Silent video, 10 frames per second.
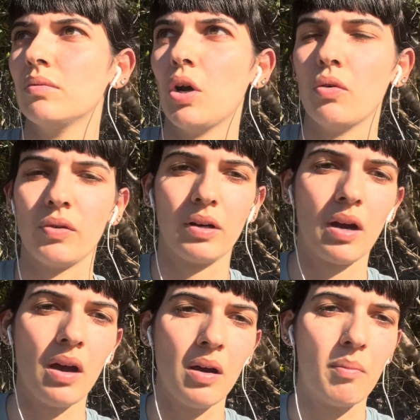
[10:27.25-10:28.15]

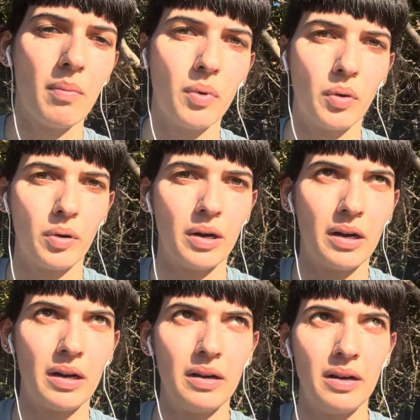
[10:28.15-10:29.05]
overcome
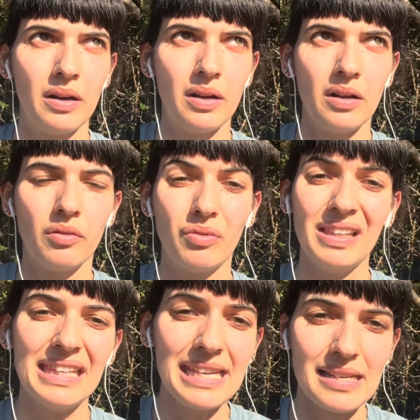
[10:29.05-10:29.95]
or
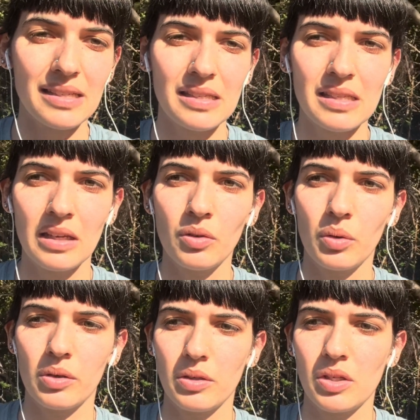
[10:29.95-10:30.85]
release in
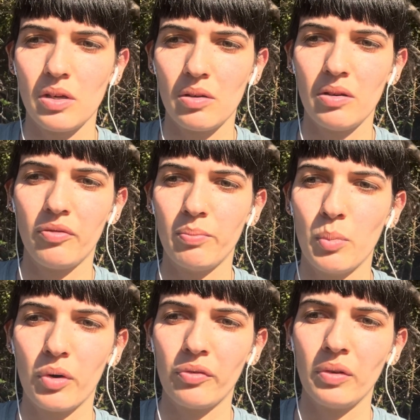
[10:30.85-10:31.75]
order to
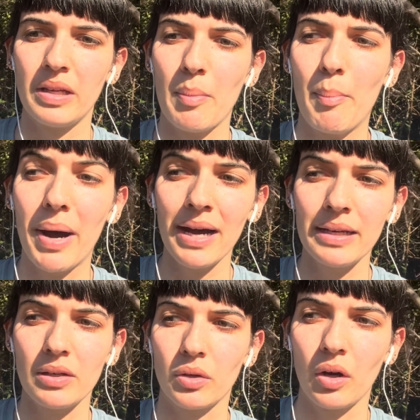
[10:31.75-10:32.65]
more fully embody
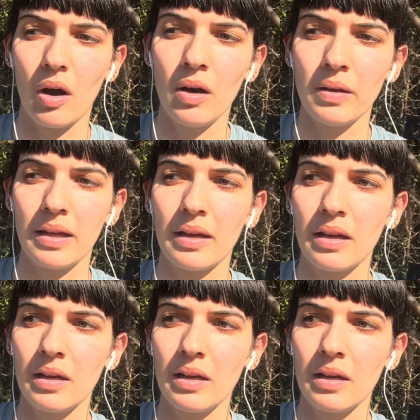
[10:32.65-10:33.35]
your calling,